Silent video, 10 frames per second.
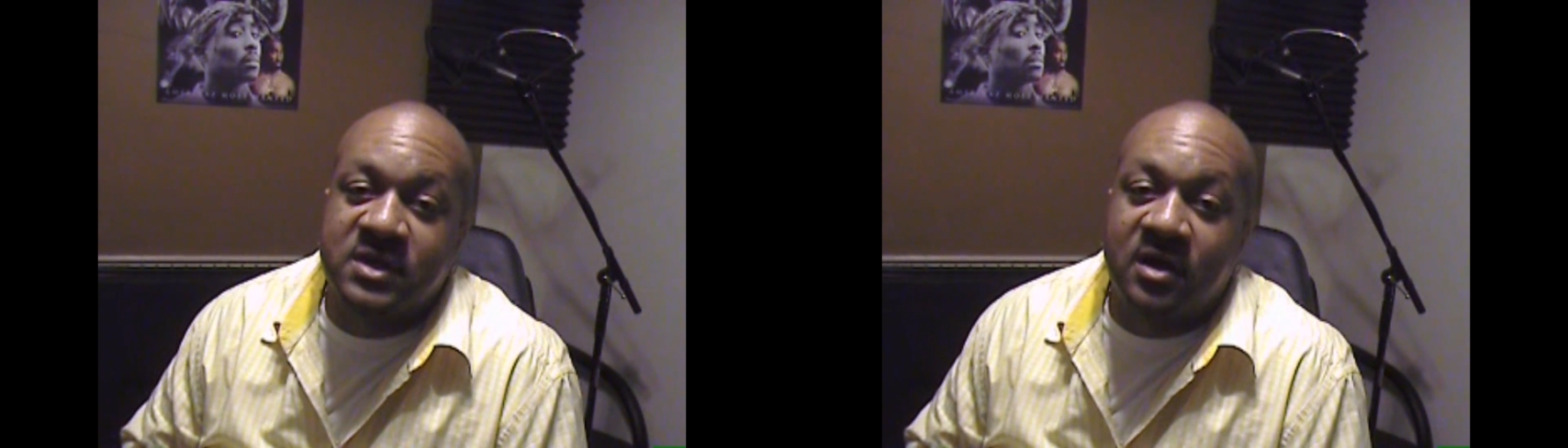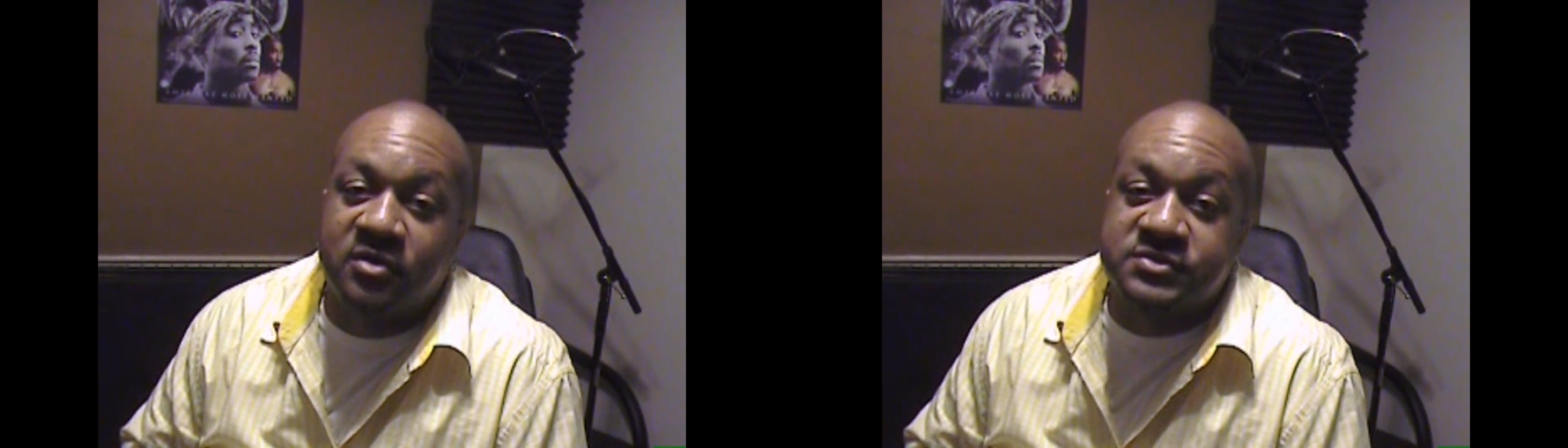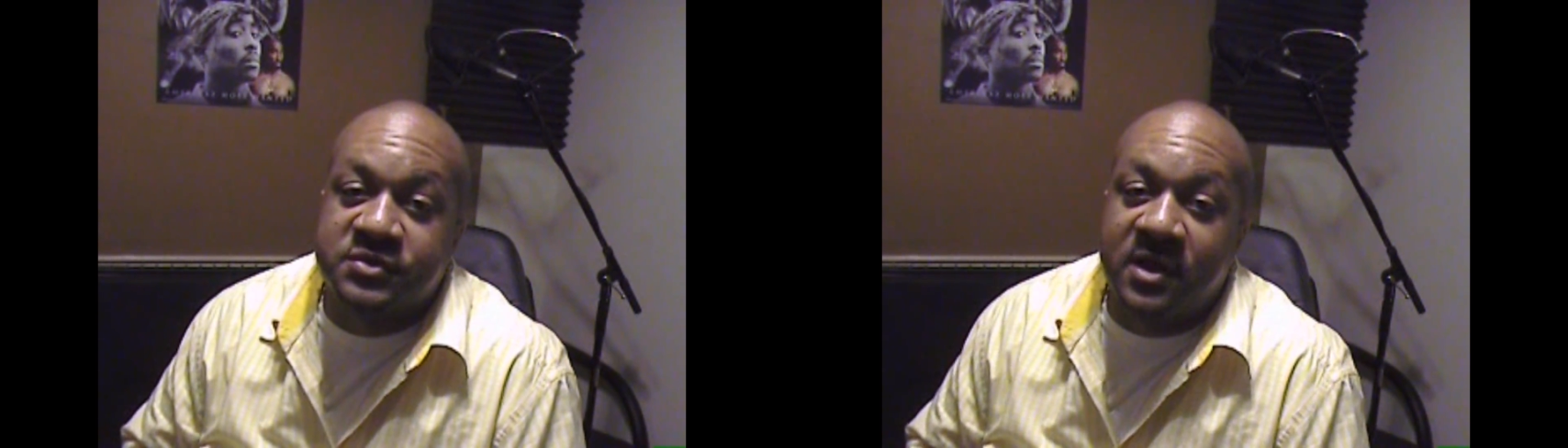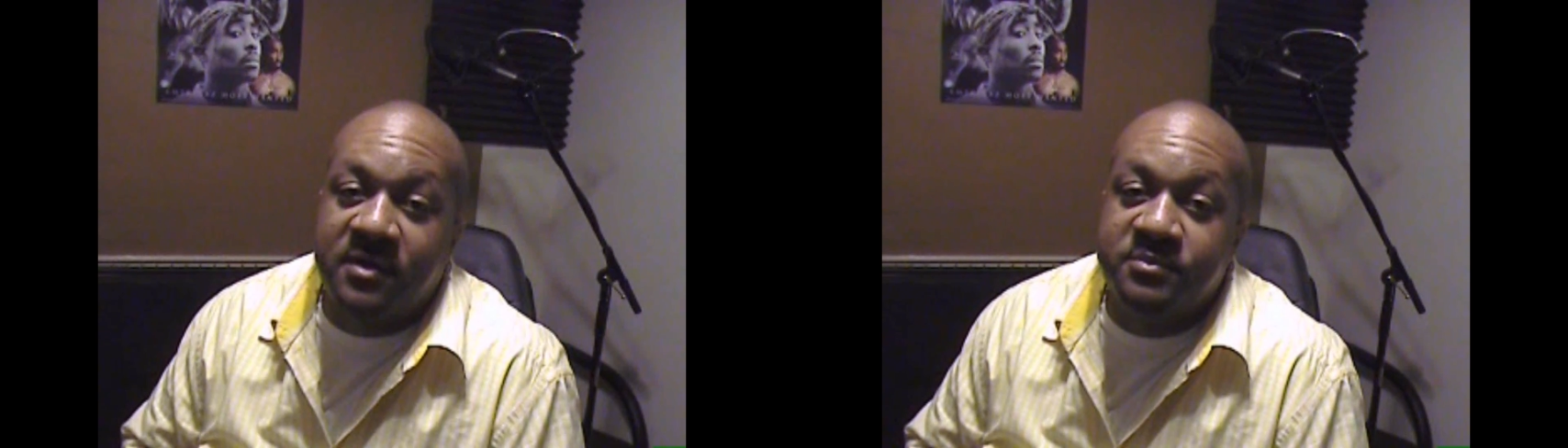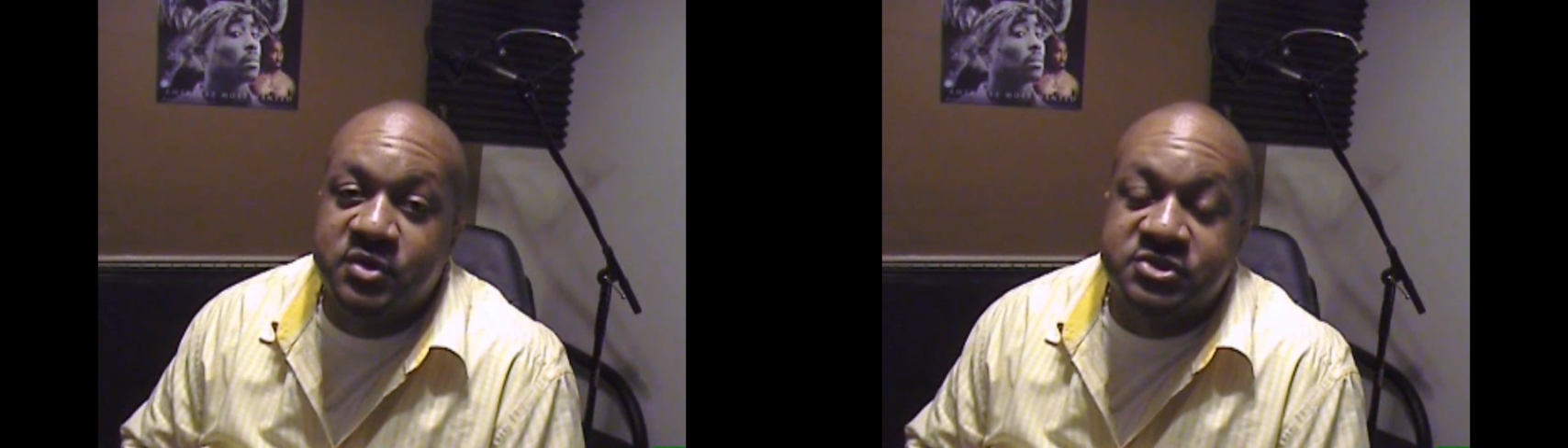I also
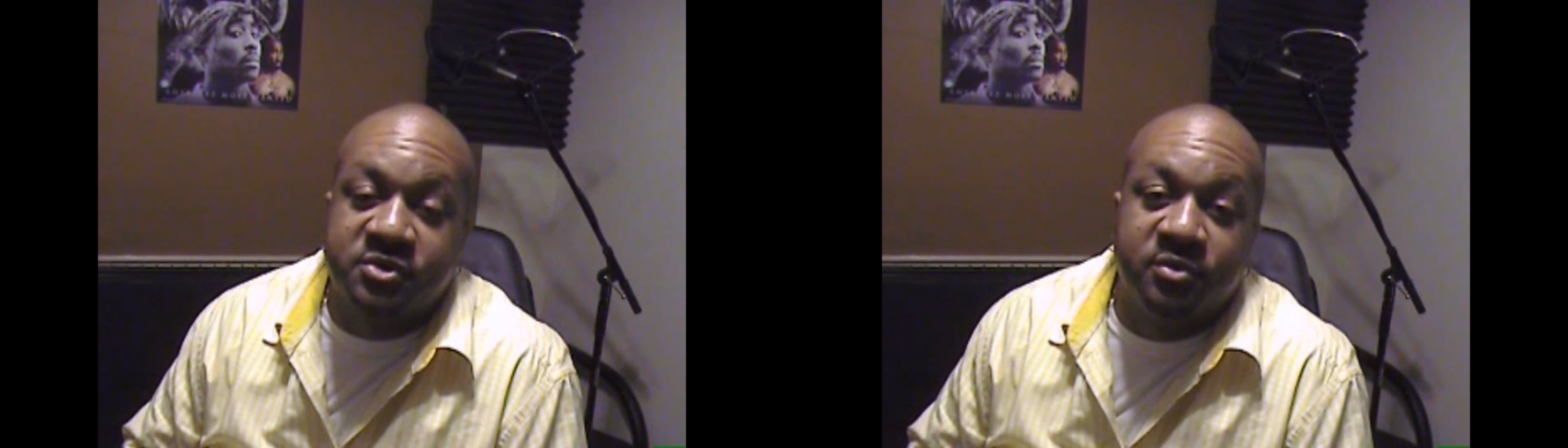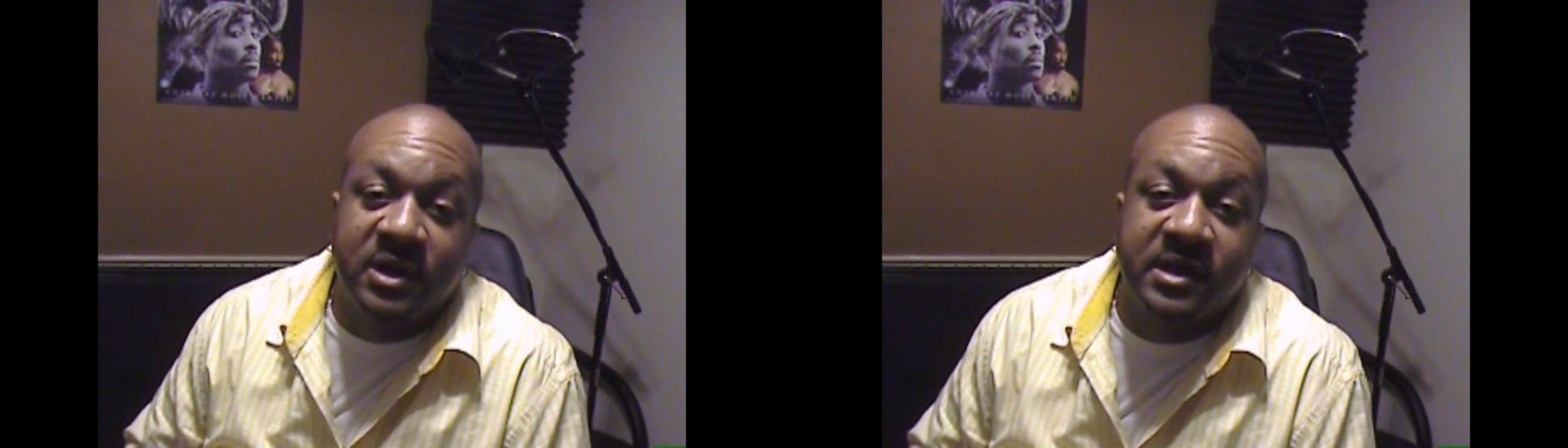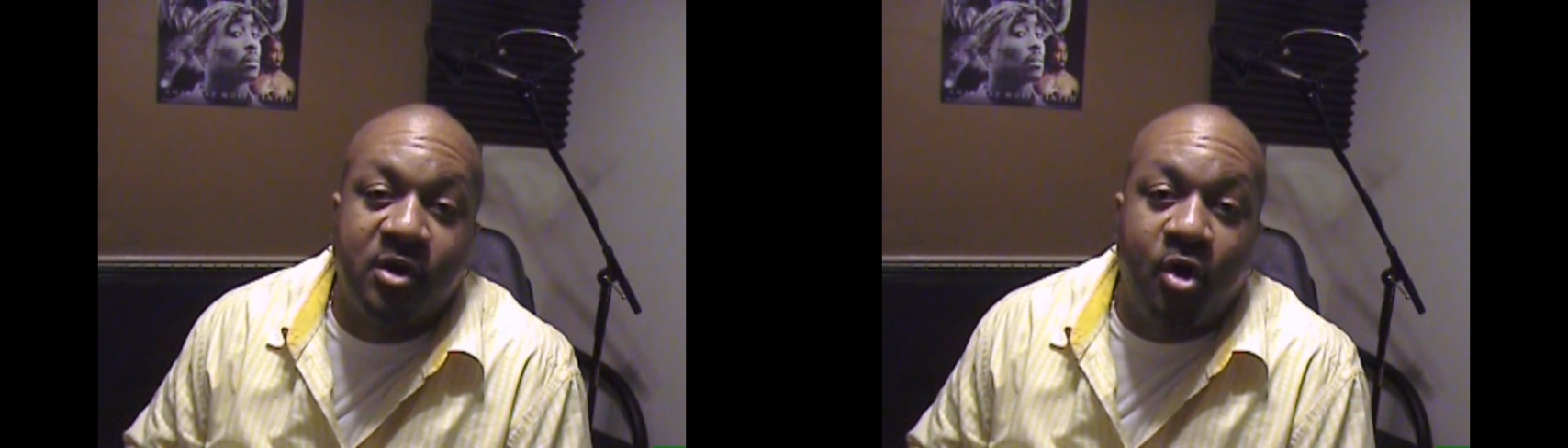have music related